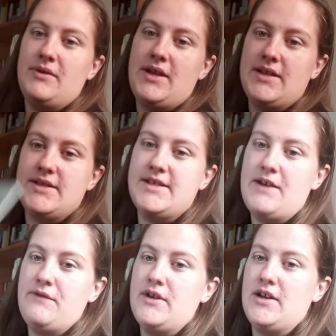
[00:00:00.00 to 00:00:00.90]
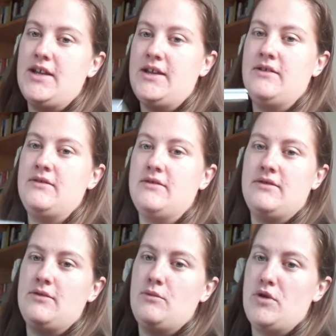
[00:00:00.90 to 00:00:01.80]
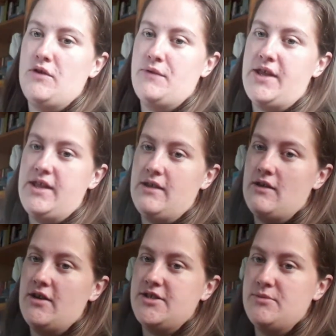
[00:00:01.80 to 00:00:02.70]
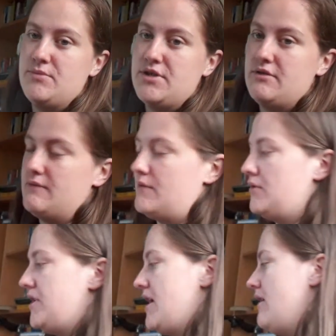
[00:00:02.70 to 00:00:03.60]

is definitely one of the items for the